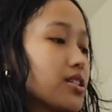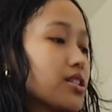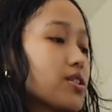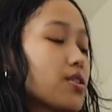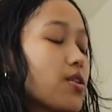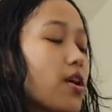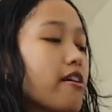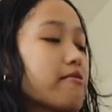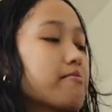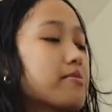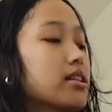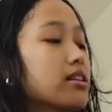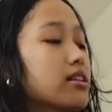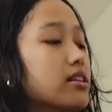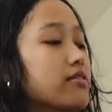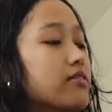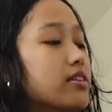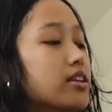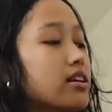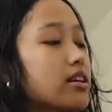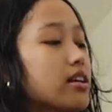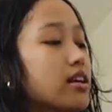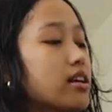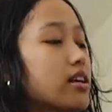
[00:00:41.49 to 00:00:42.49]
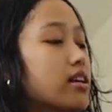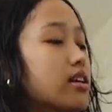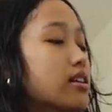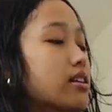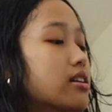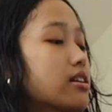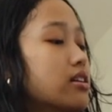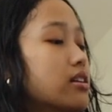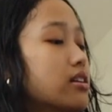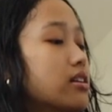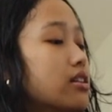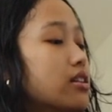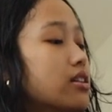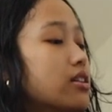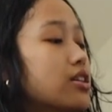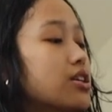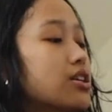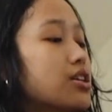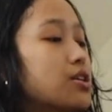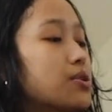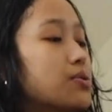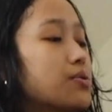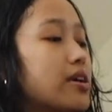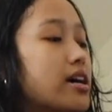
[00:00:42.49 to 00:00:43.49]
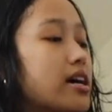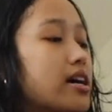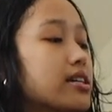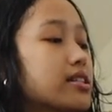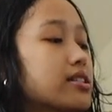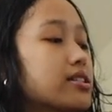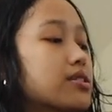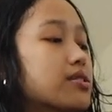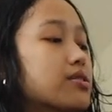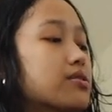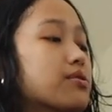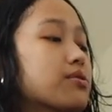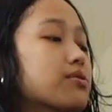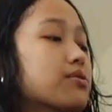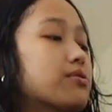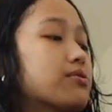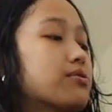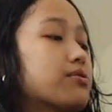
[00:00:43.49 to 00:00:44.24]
So I've been living in the US